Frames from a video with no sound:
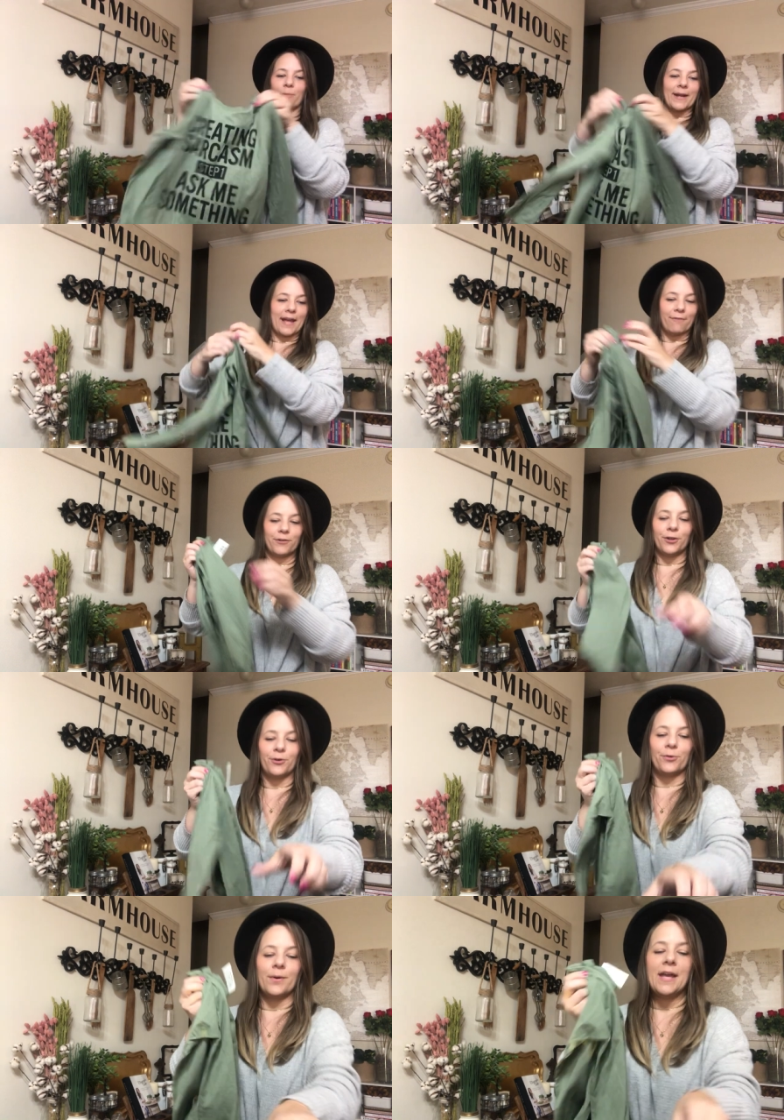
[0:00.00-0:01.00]
for my
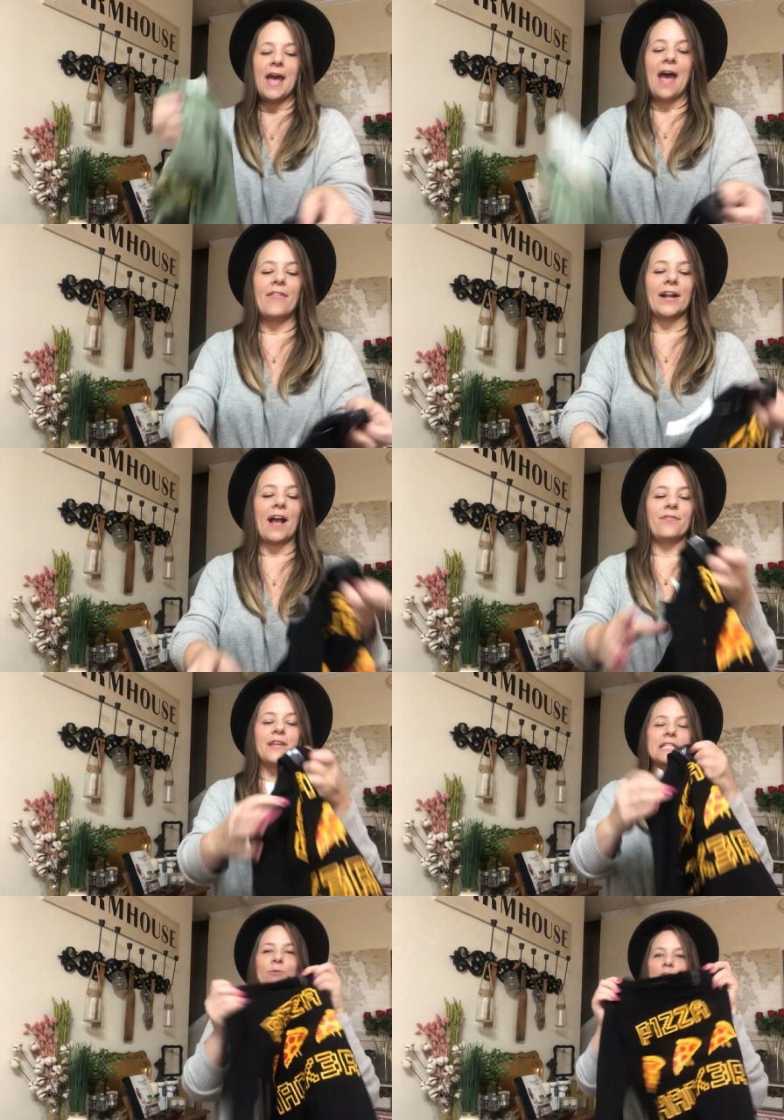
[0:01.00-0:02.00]
nephew. And then I got
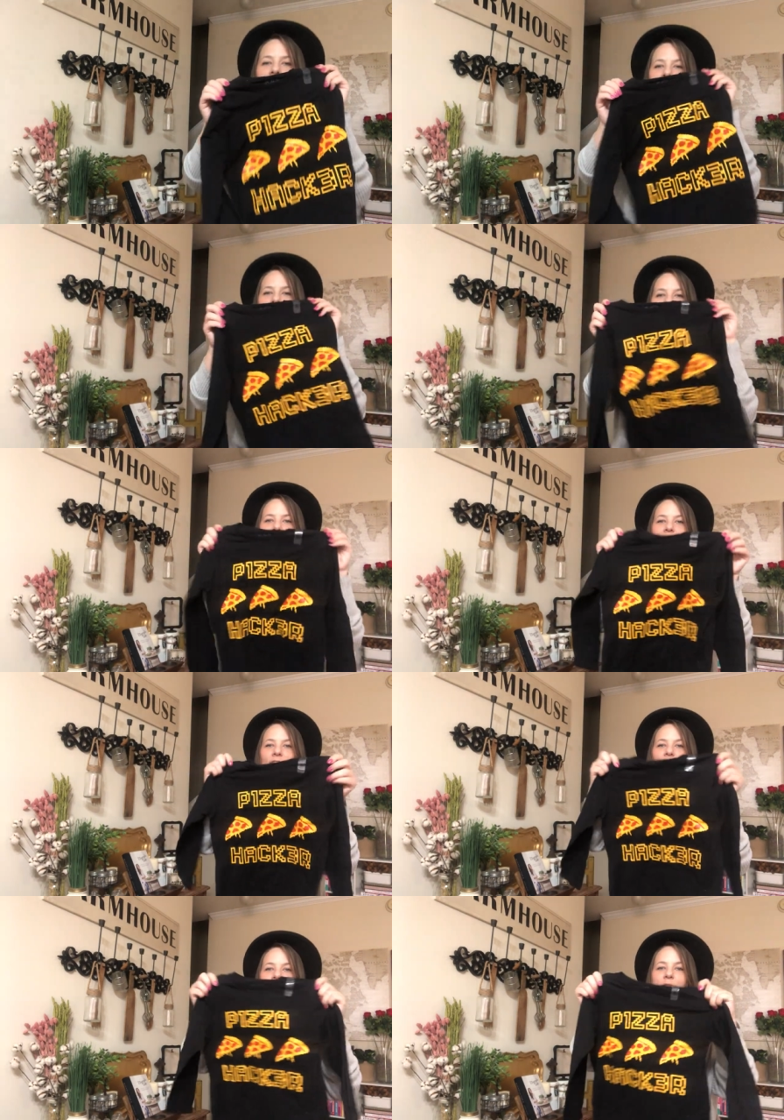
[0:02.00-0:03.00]
this one that kind of looks,
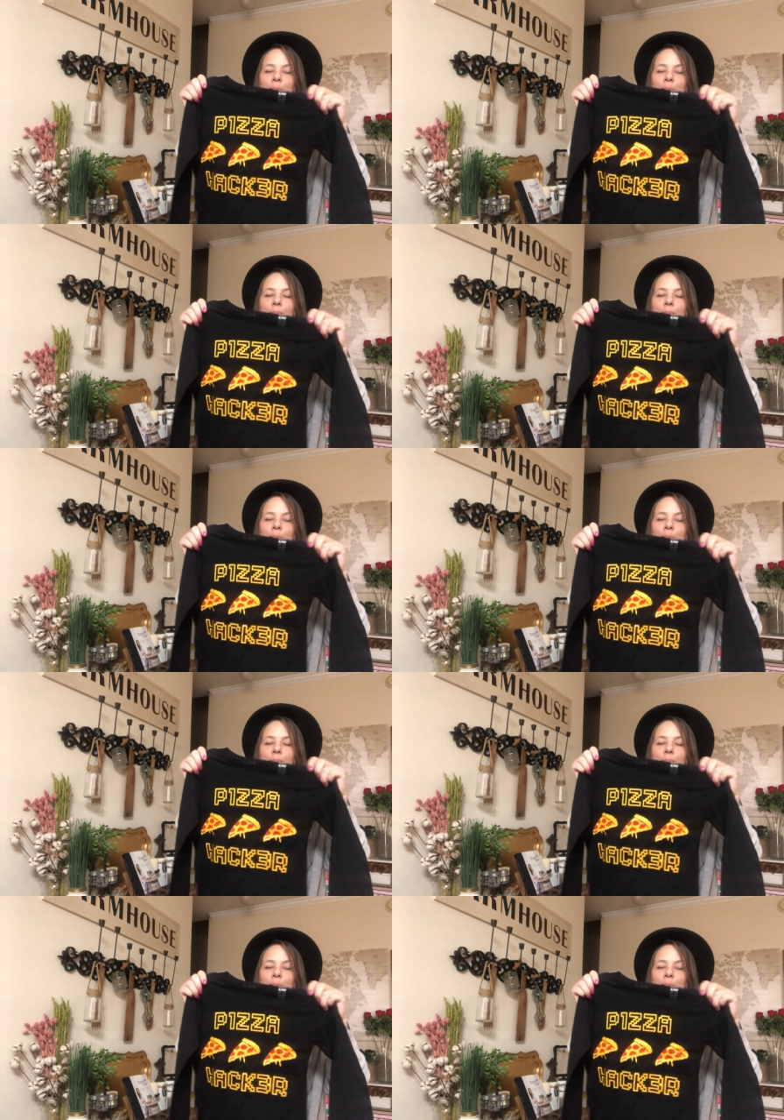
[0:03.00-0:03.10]
looks